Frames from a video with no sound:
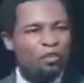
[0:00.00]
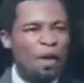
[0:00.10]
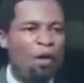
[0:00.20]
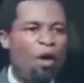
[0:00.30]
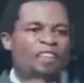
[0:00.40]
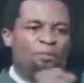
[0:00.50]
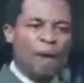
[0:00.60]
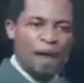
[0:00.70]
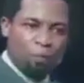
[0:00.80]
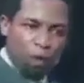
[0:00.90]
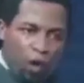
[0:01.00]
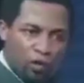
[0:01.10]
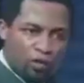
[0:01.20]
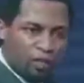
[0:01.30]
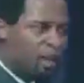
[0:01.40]
will come as
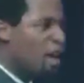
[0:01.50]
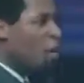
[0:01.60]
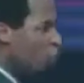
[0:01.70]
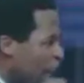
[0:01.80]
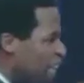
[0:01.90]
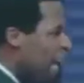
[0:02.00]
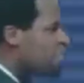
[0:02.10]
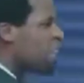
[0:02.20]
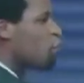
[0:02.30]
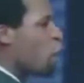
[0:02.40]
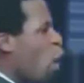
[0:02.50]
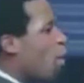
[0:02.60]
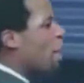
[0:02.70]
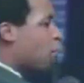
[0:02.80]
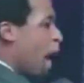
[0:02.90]
byproducts. Finances will
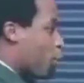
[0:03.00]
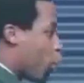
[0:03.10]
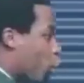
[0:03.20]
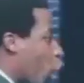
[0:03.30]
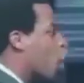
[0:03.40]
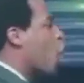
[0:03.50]
come as byproducts.